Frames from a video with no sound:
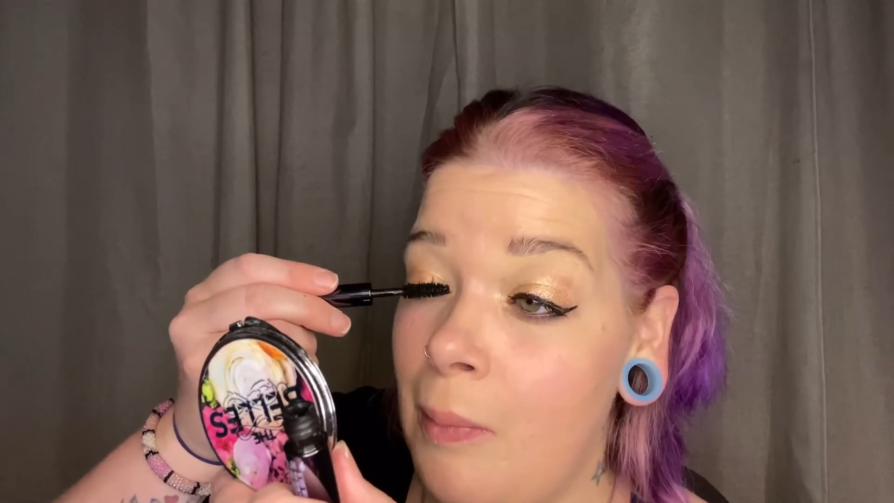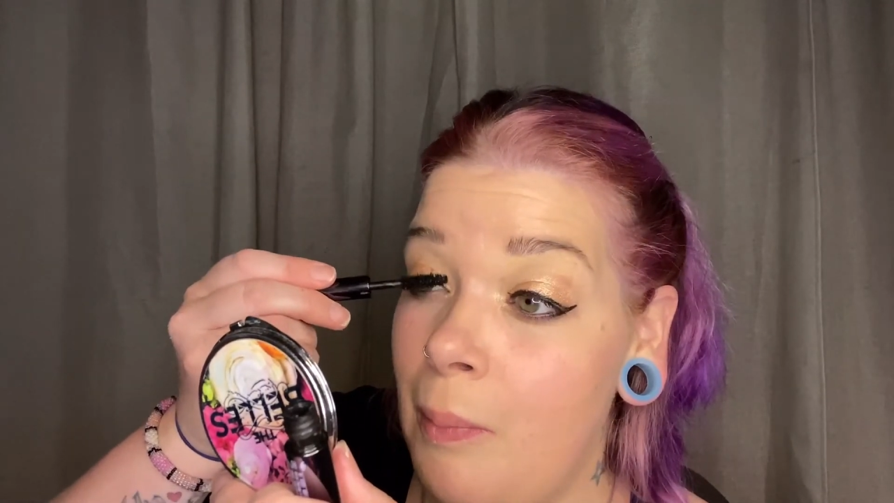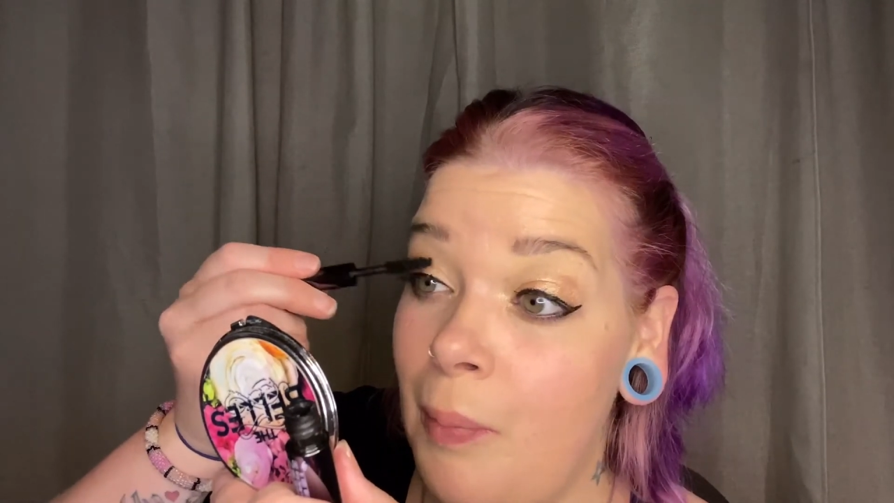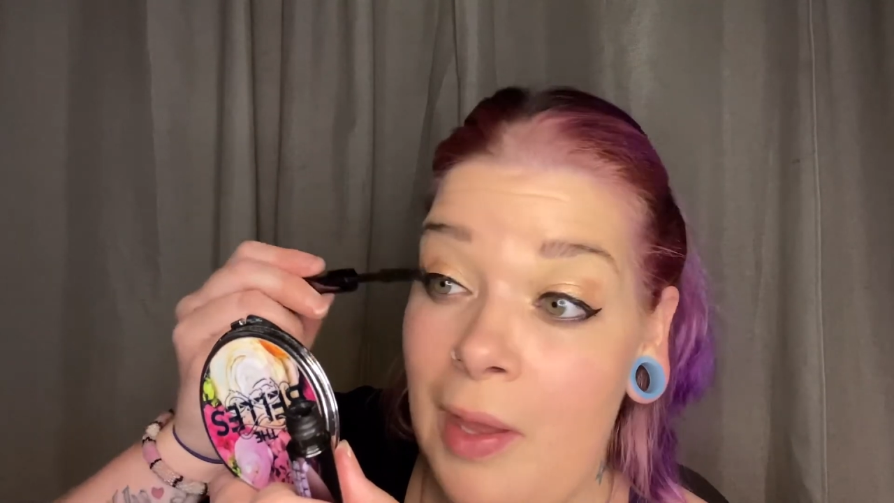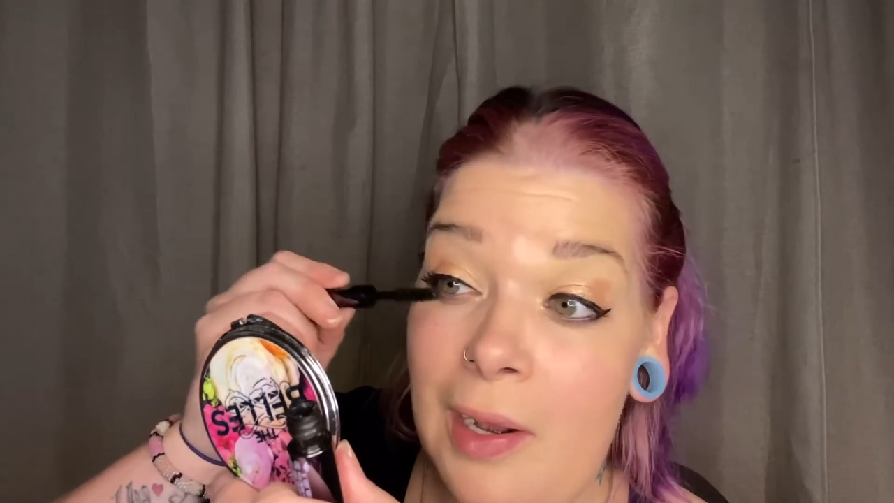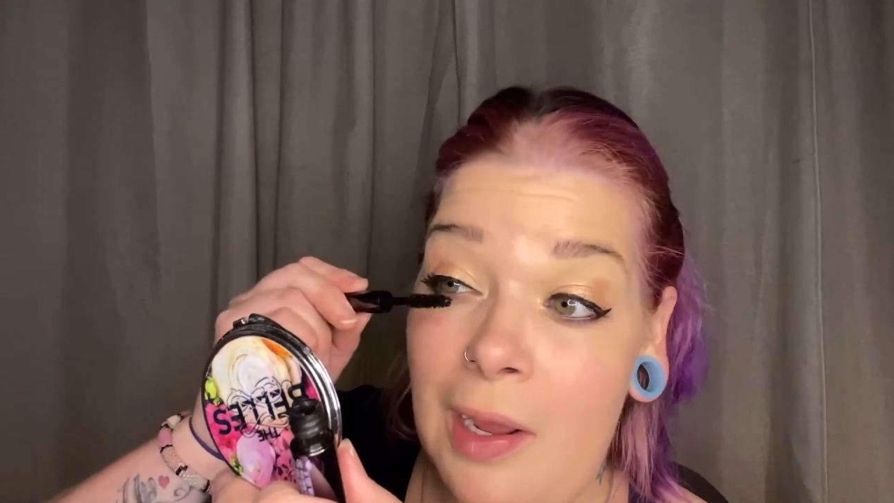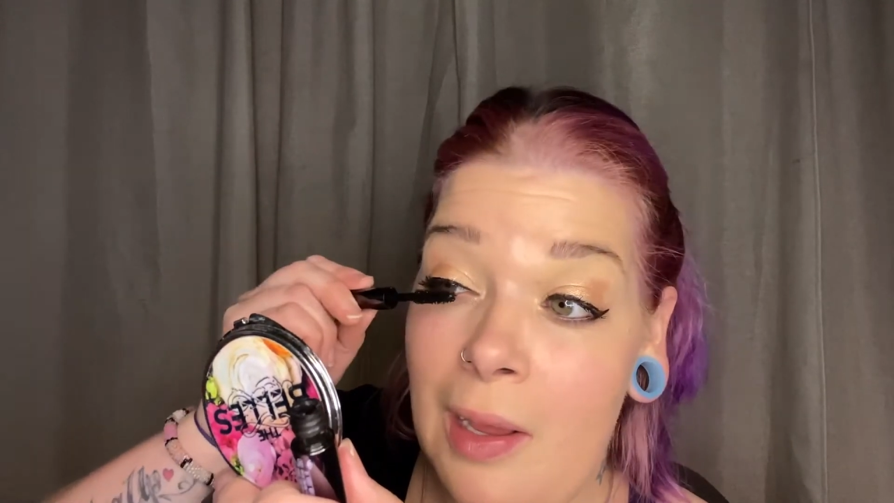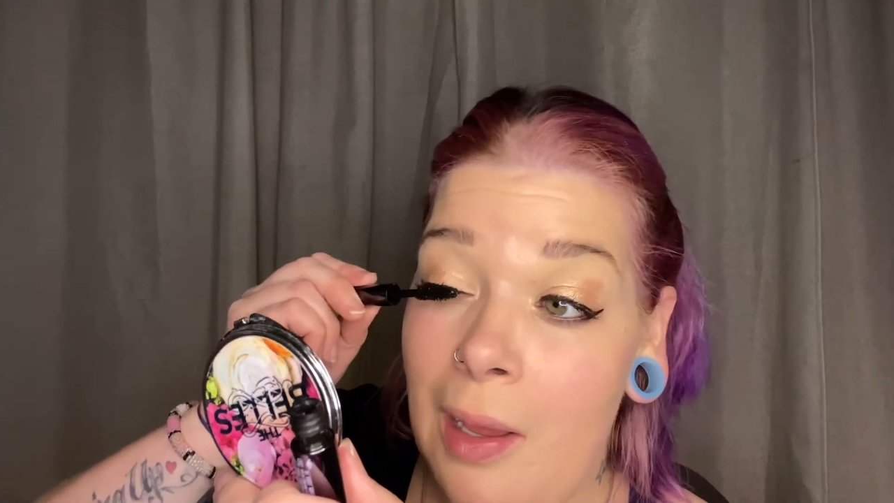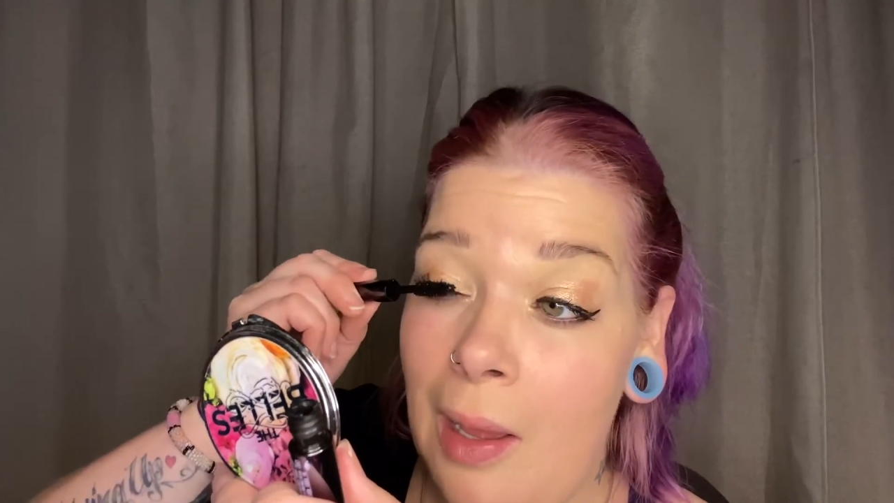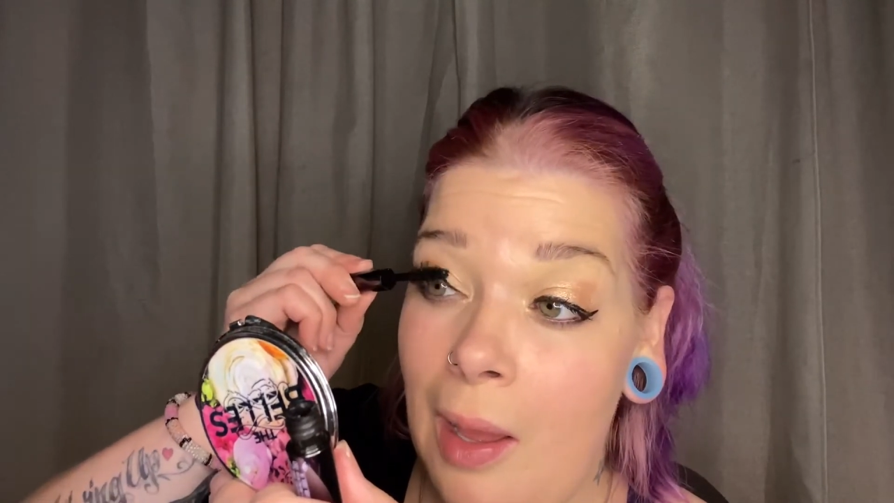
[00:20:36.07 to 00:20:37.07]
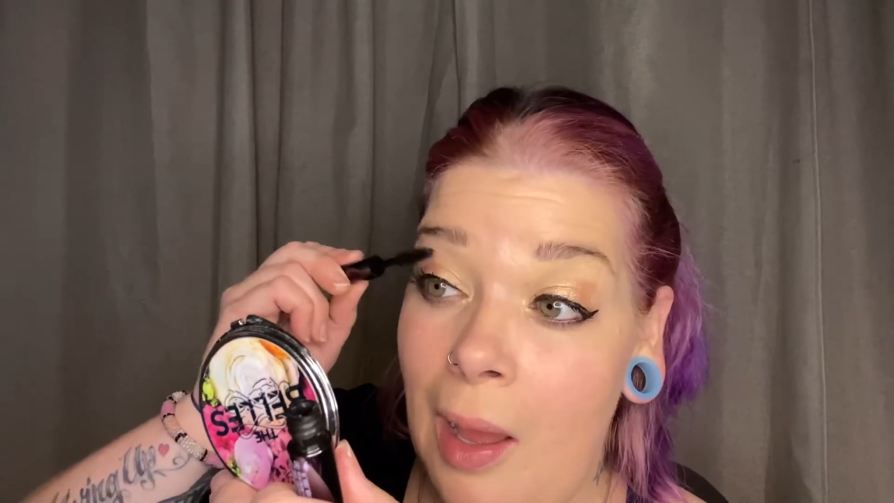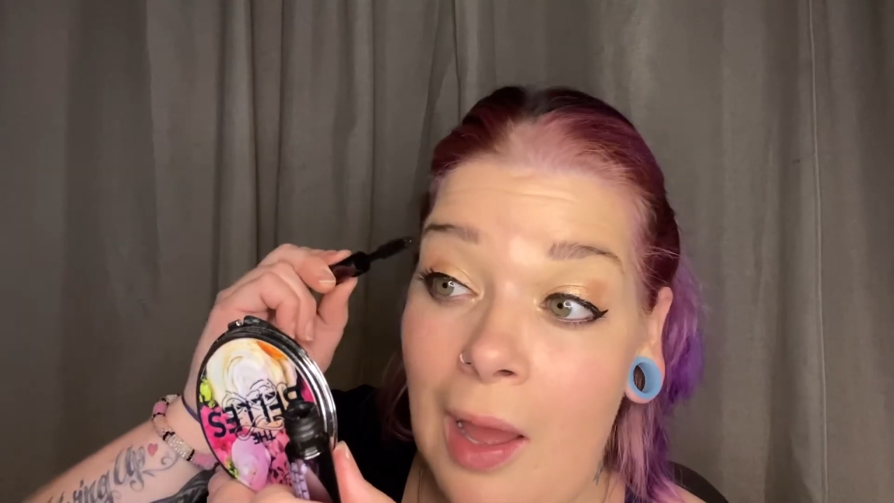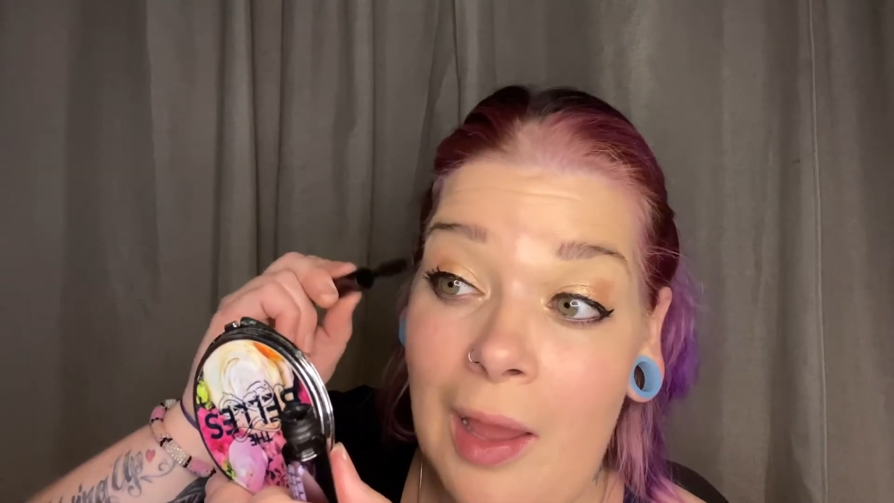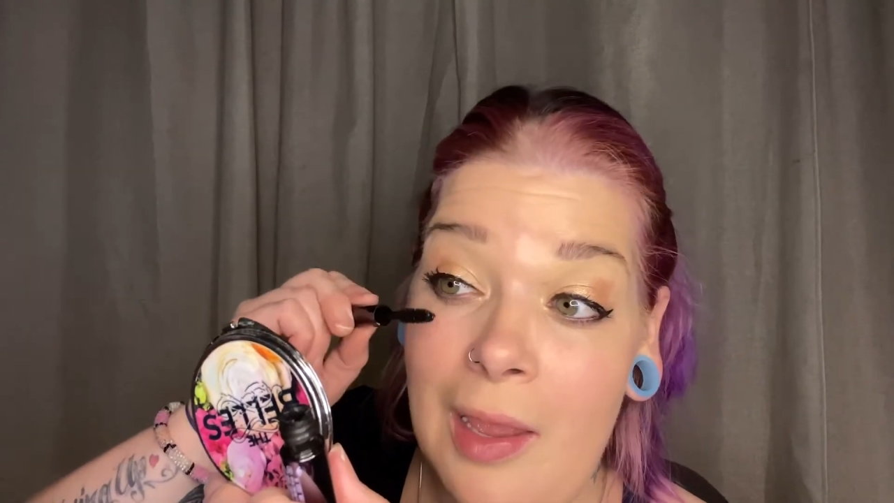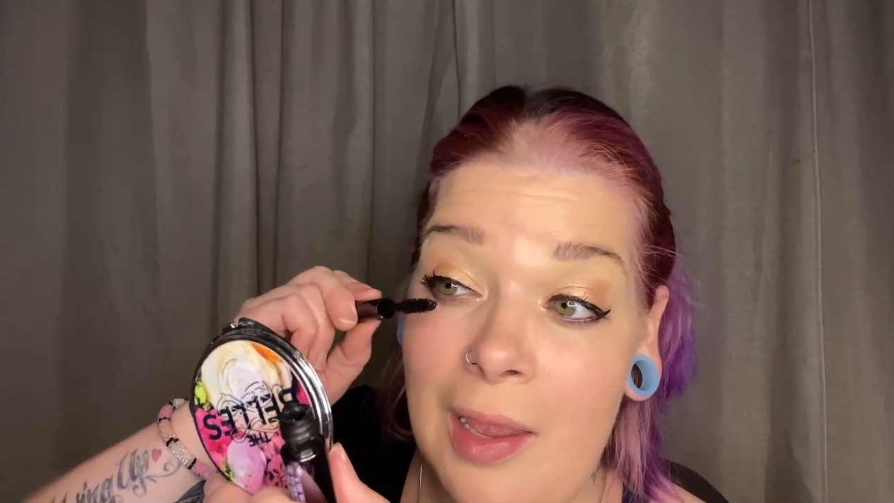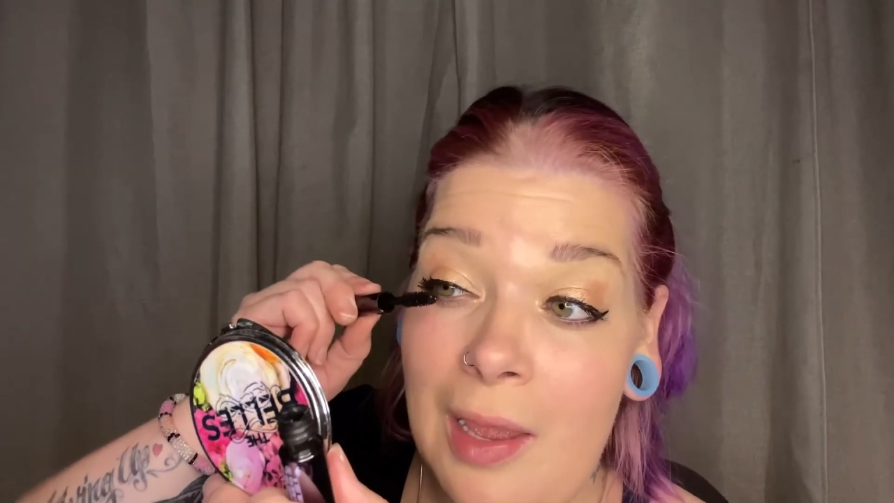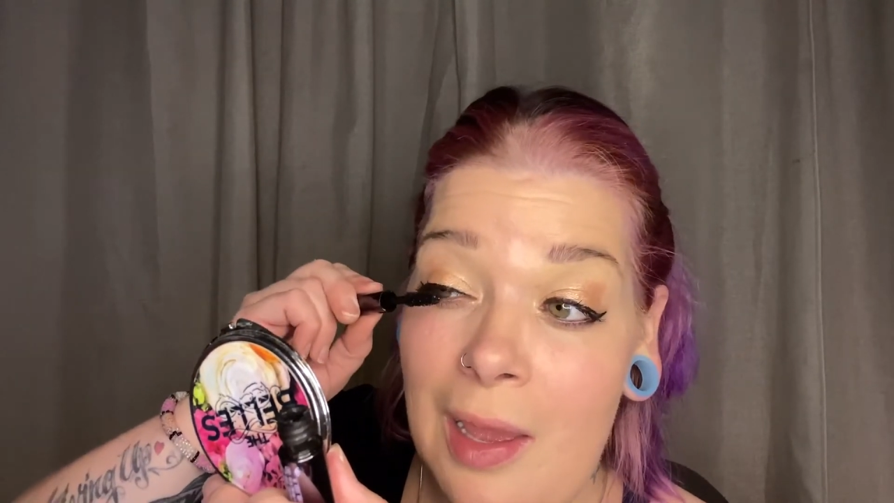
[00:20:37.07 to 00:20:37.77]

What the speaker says: but I